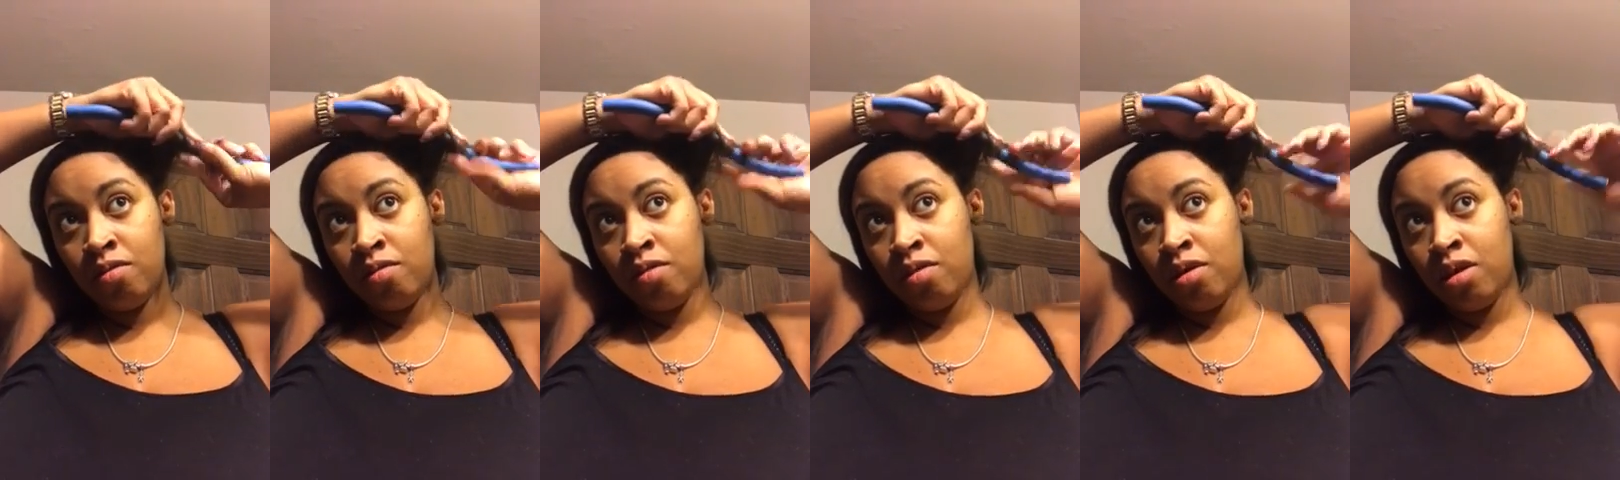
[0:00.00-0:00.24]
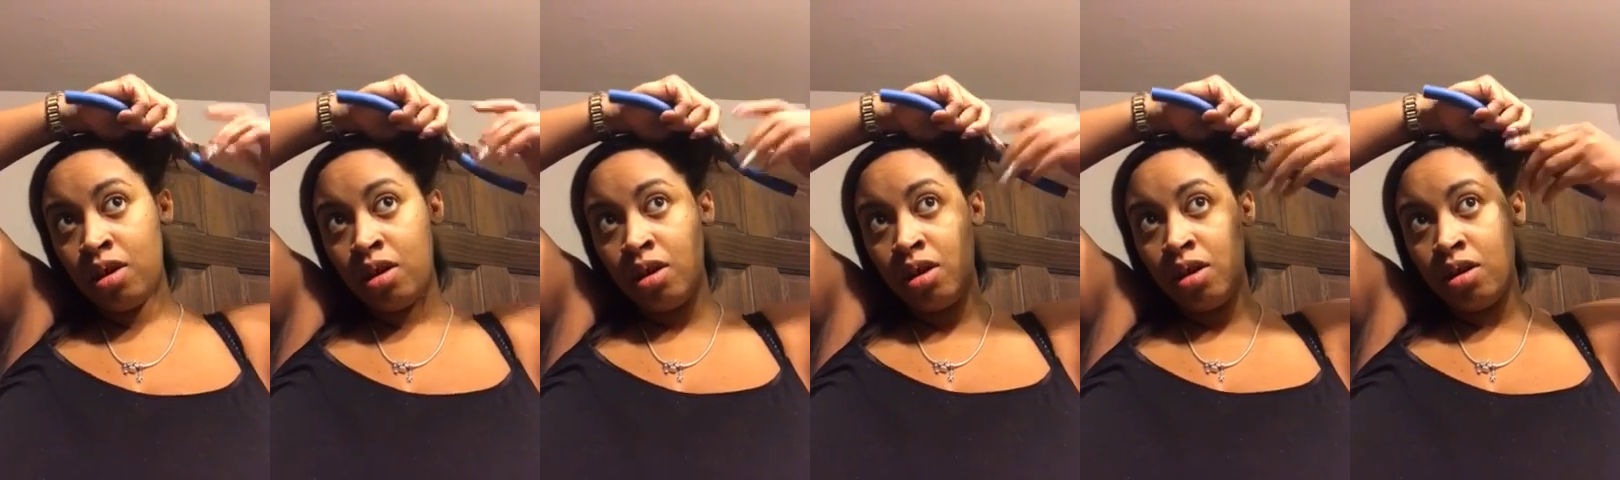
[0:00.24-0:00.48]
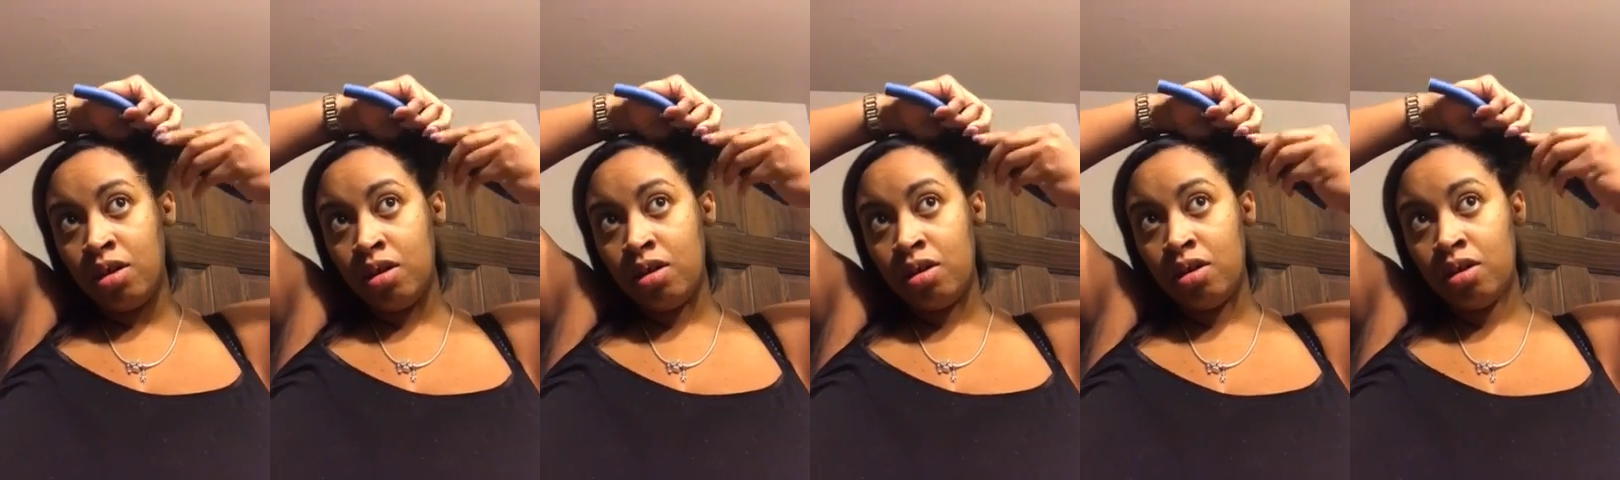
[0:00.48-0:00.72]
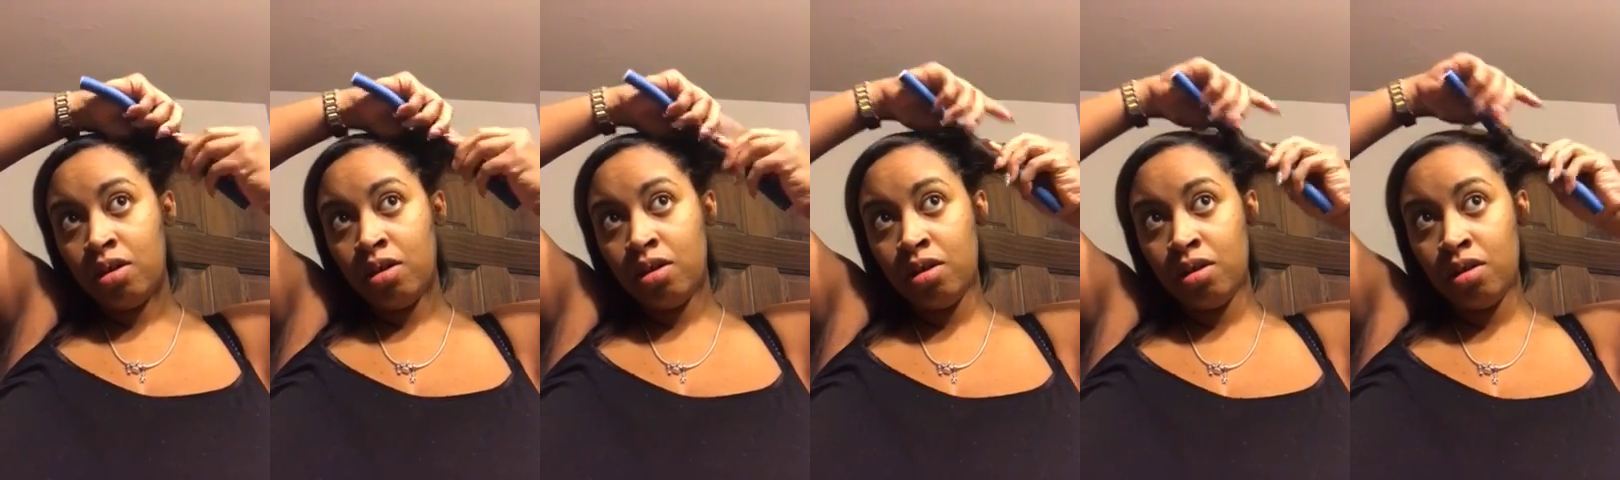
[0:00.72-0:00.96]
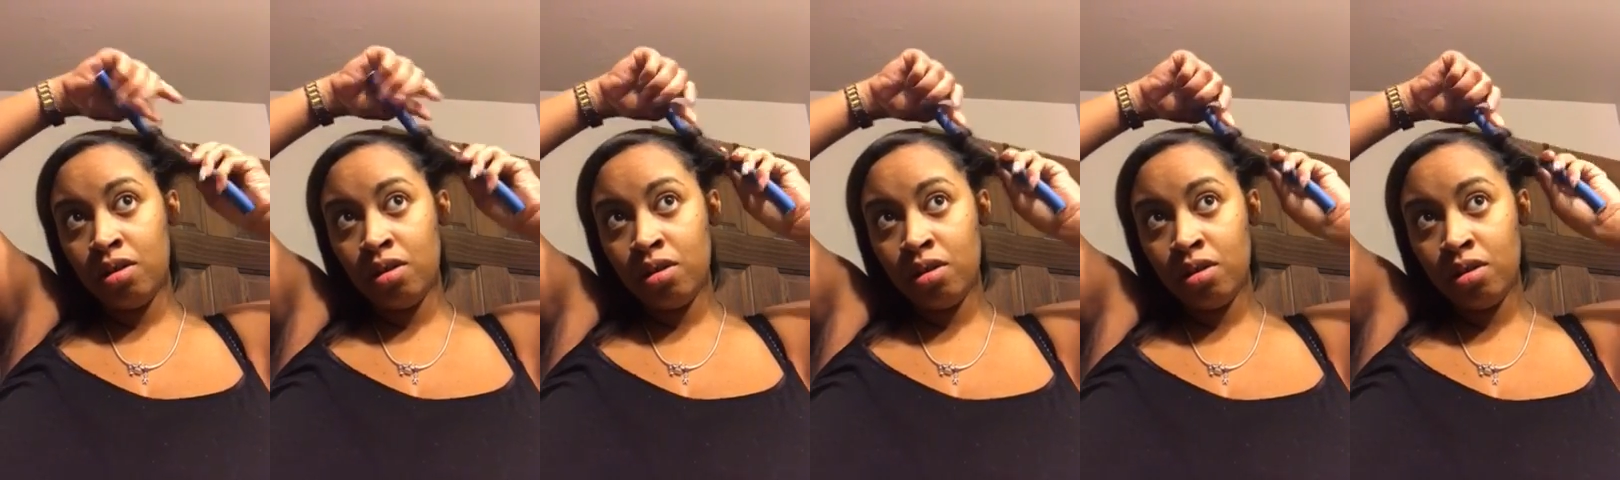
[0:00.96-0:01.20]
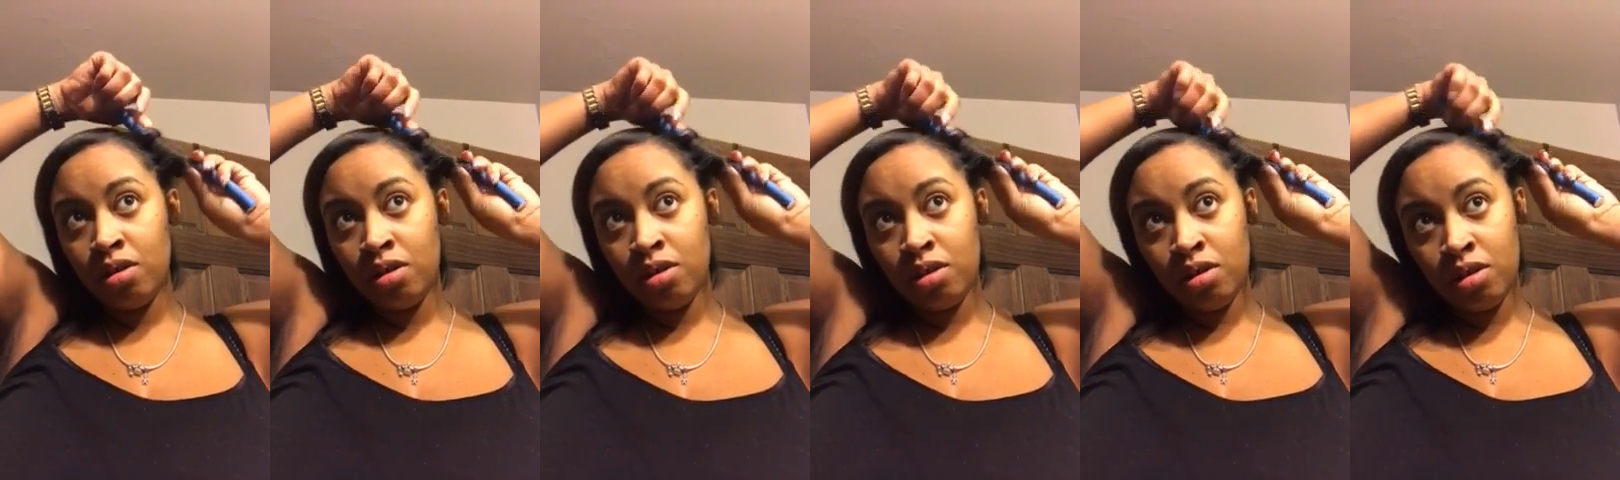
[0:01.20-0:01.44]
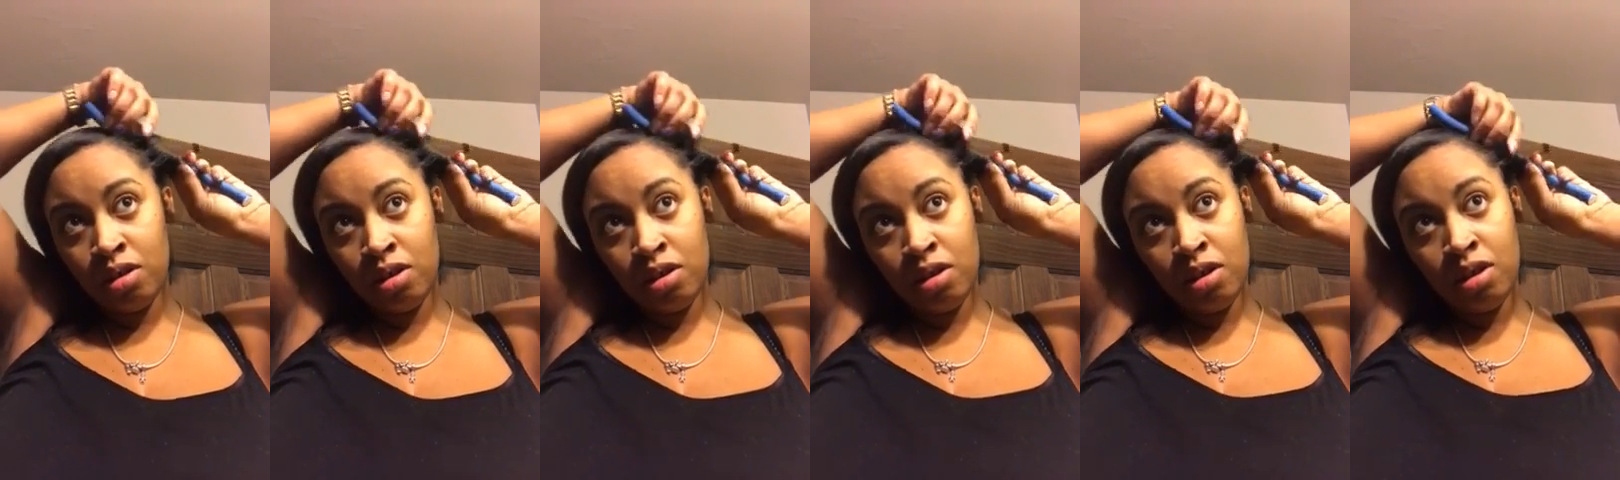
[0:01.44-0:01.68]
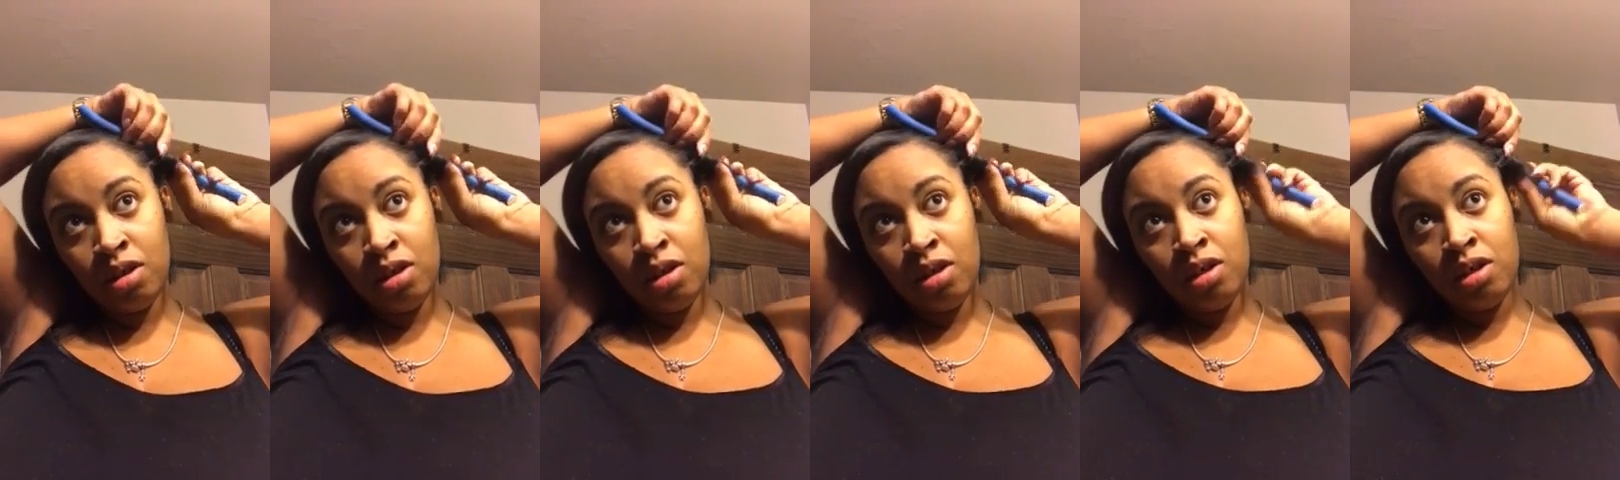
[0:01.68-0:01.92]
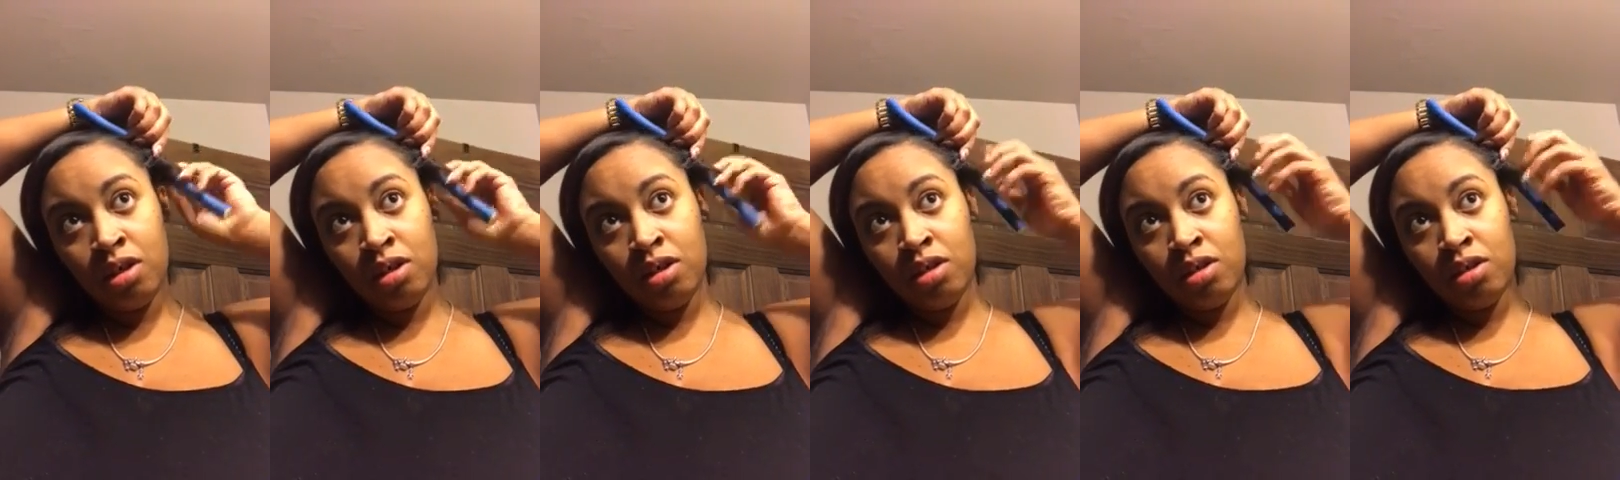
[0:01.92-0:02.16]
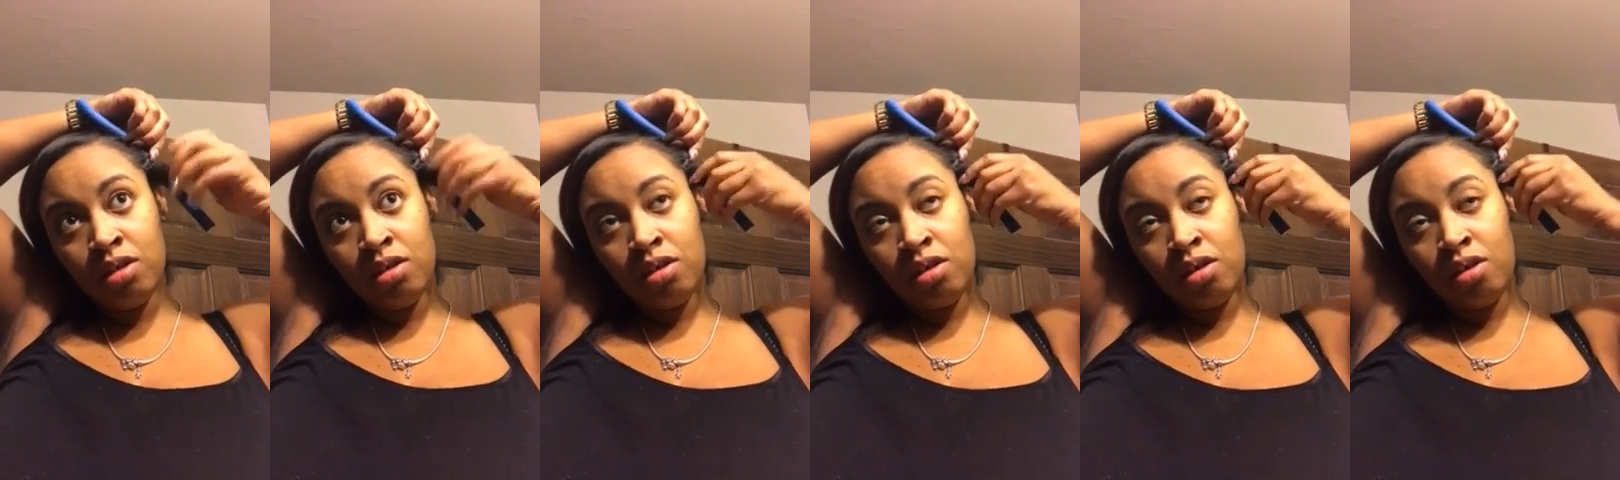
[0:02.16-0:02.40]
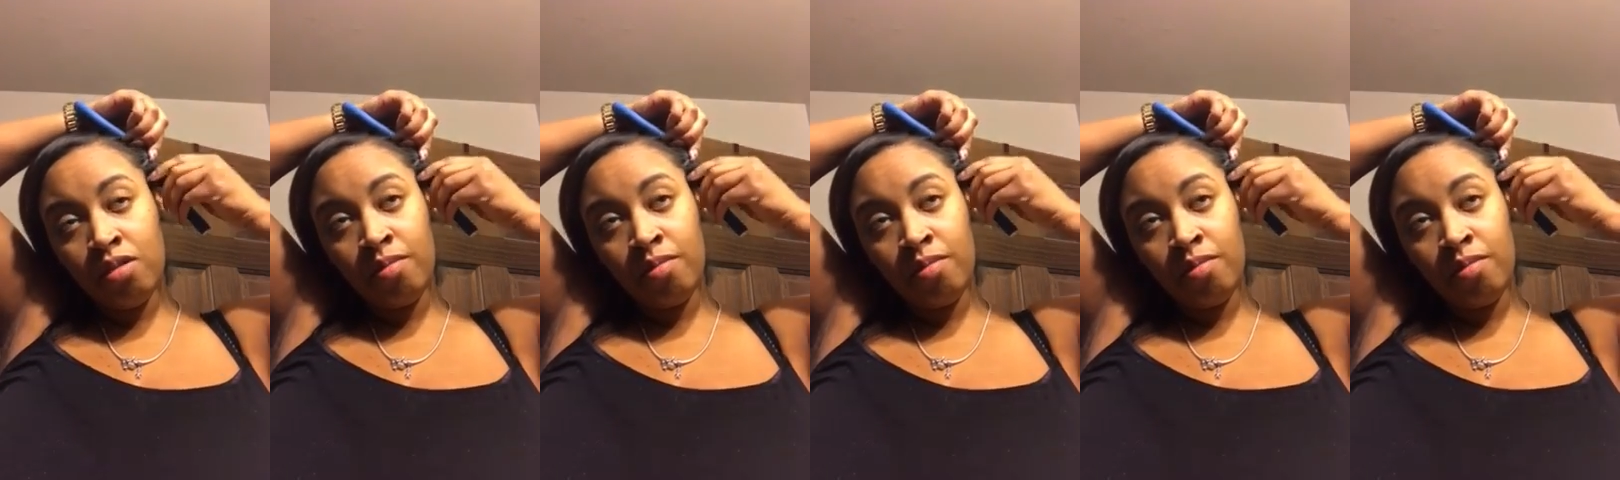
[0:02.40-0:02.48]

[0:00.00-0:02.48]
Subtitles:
Right. It's